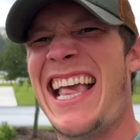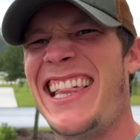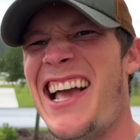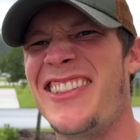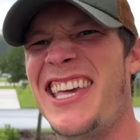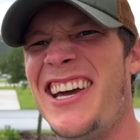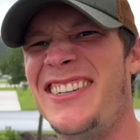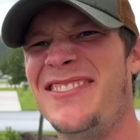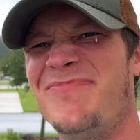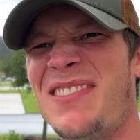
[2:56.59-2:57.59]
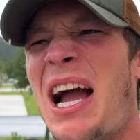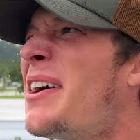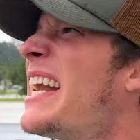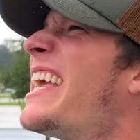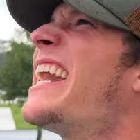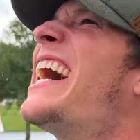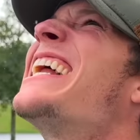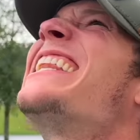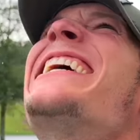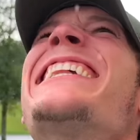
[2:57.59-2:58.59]
Sounds good. I'm ready to get out
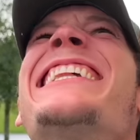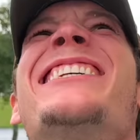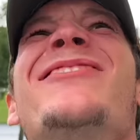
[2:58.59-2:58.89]
of this.